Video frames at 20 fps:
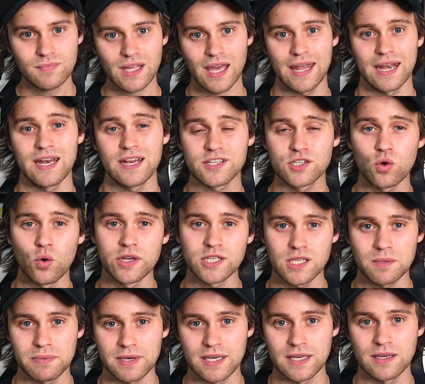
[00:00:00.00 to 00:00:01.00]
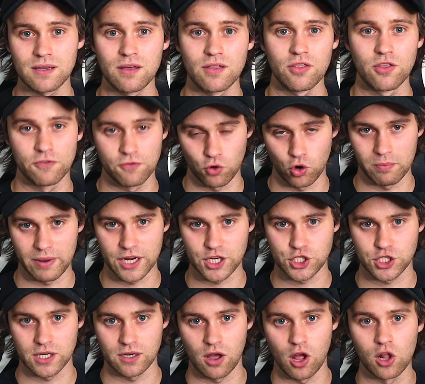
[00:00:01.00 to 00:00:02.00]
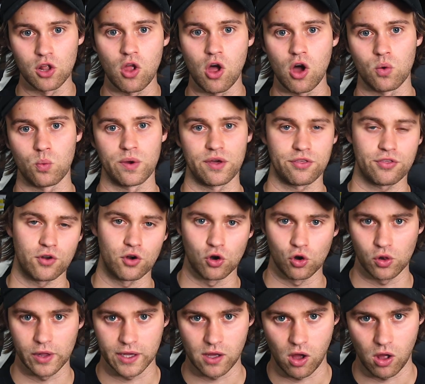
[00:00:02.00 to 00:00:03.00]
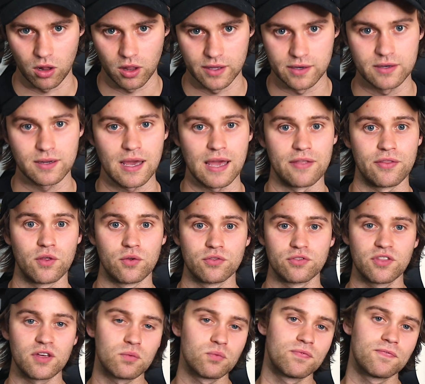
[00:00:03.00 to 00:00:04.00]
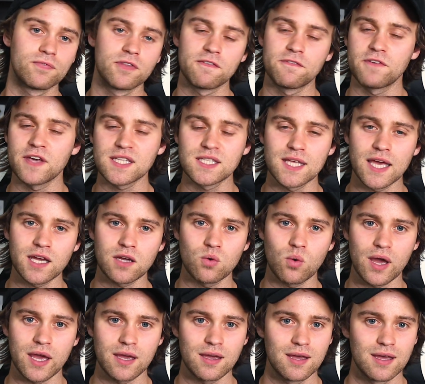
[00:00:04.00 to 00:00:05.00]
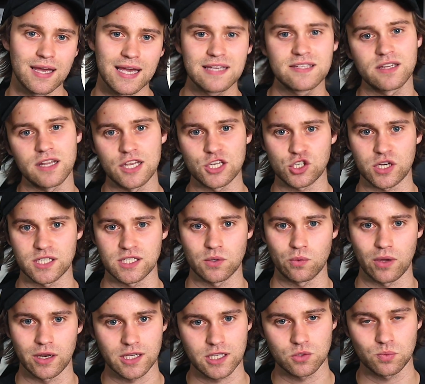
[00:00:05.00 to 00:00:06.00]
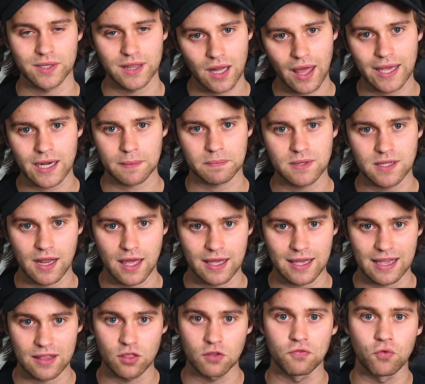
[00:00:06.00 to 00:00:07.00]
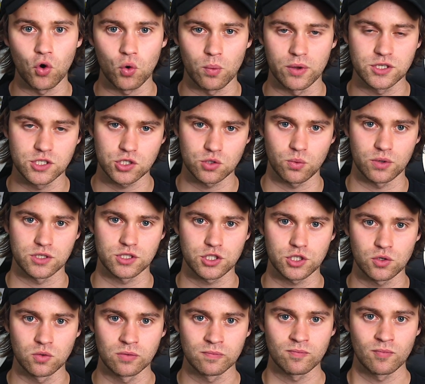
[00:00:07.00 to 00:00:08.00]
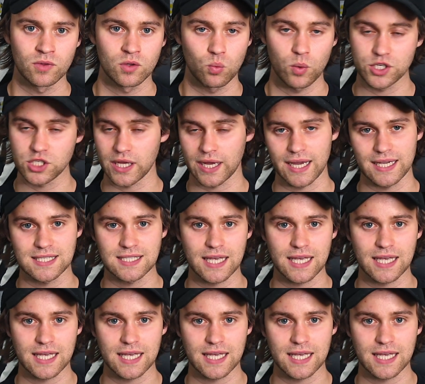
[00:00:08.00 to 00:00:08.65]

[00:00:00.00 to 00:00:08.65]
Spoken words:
And it is going to be the formation along with Erling Haaland. And the fifth takeaway is an interesting one, because we lined up today in the 4-1-2-1-2, which, like I